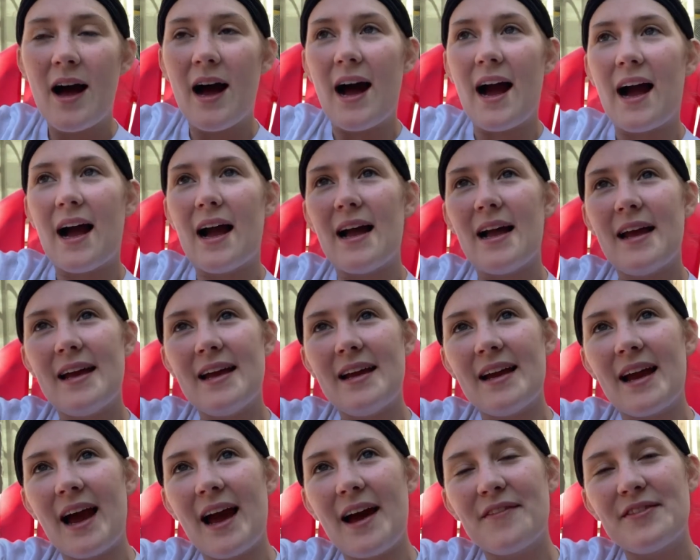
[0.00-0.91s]

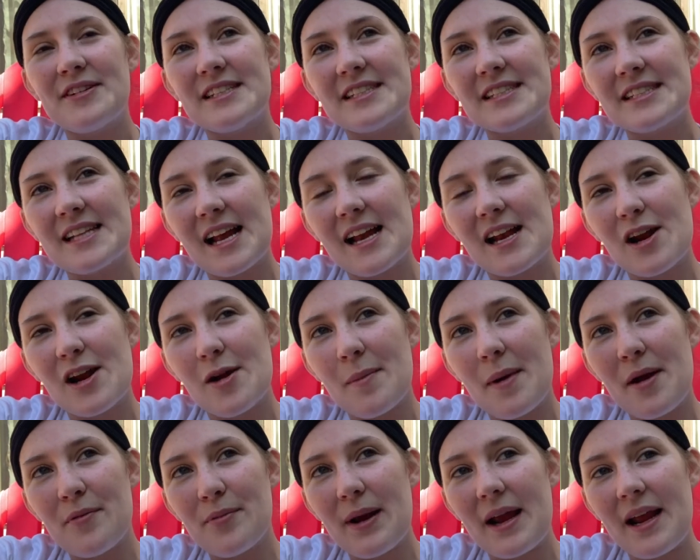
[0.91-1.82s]
I haven't decided on
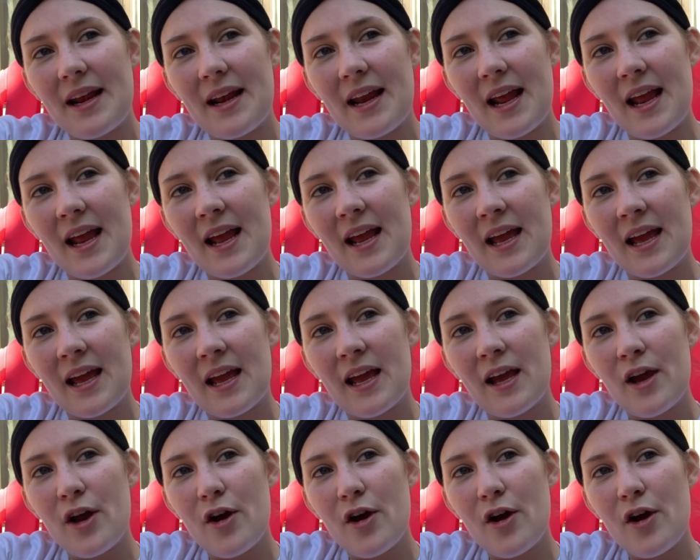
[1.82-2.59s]
my rating